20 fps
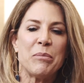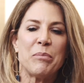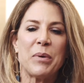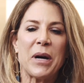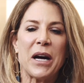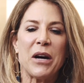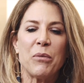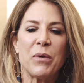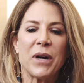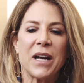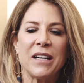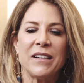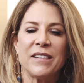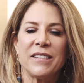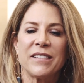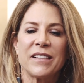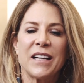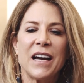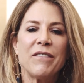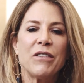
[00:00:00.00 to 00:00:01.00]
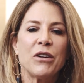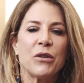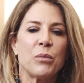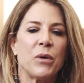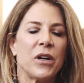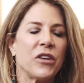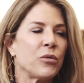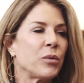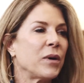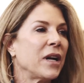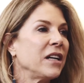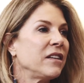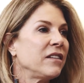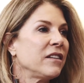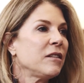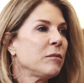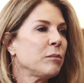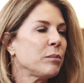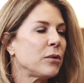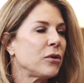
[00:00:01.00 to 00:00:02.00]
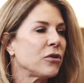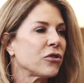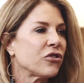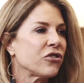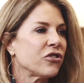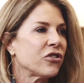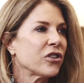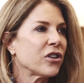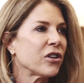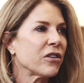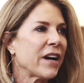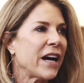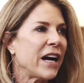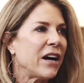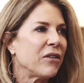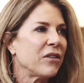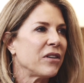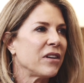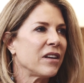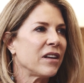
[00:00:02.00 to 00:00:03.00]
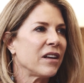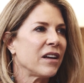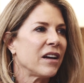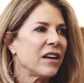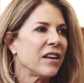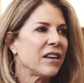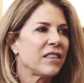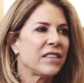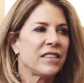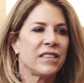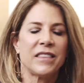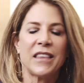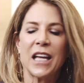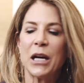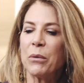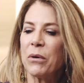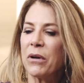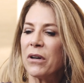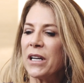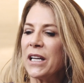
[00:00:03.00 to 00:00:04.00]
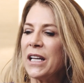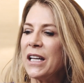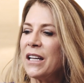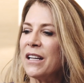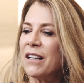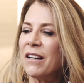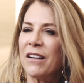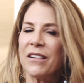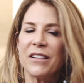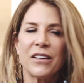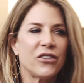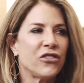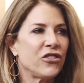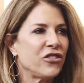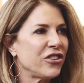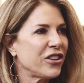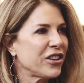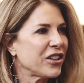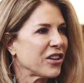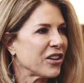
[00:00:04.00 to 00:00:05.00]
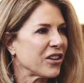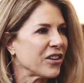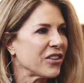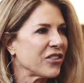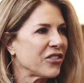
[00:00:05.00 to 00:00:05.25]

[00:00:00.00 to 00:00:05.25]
But what I discovered was when I didn't pull sugar out, they were eating all this sugar.